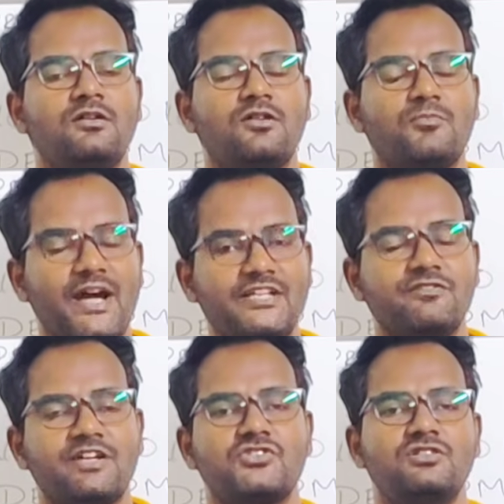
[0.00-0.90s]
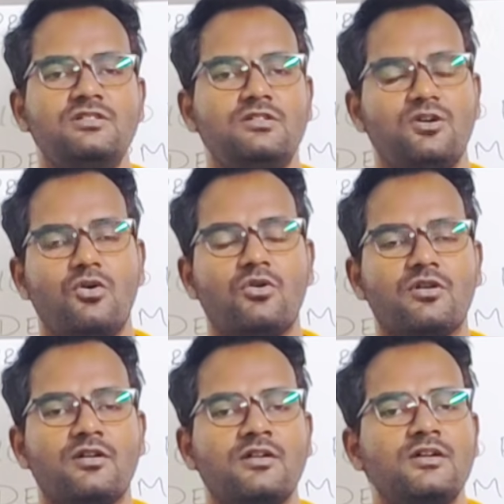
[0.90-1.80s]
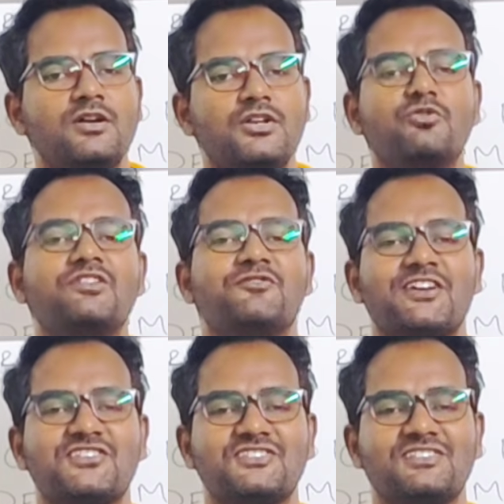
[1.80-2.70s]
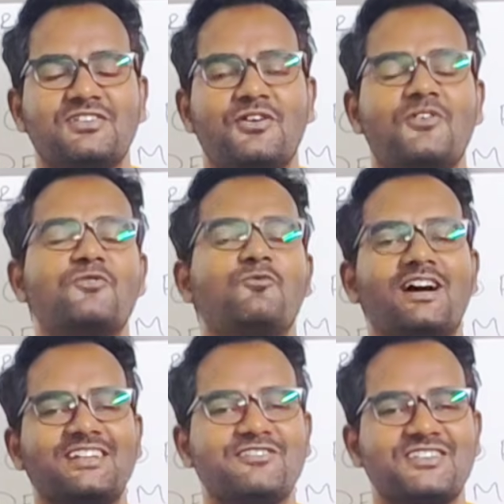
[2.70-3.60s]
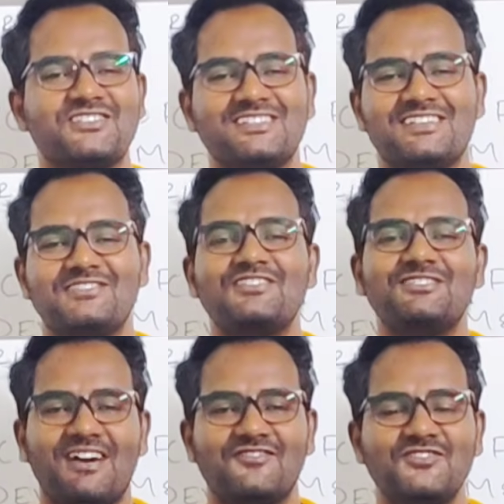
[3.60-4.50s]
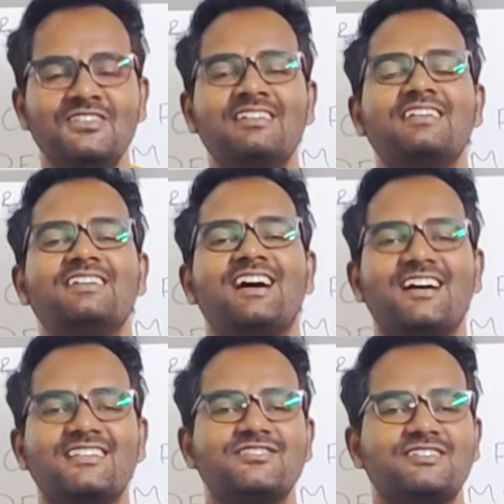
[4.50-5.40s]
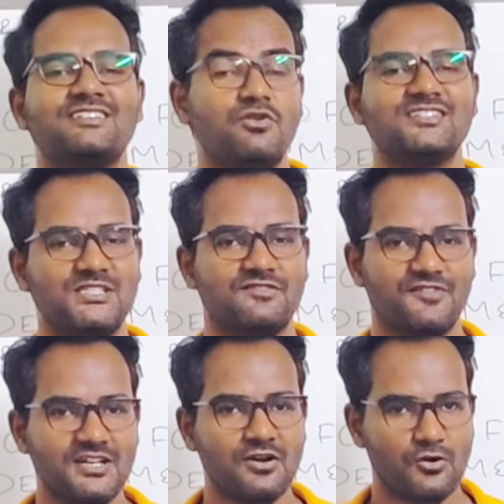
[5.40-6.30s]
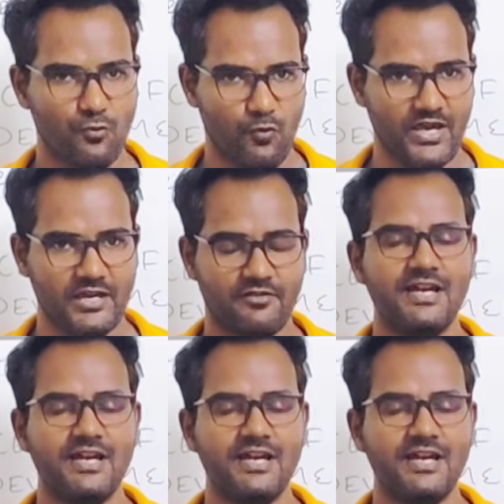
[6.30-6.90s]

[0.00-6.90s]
or bidirectional, or non-directional, or one-directional. So you have to answer it in a specific way,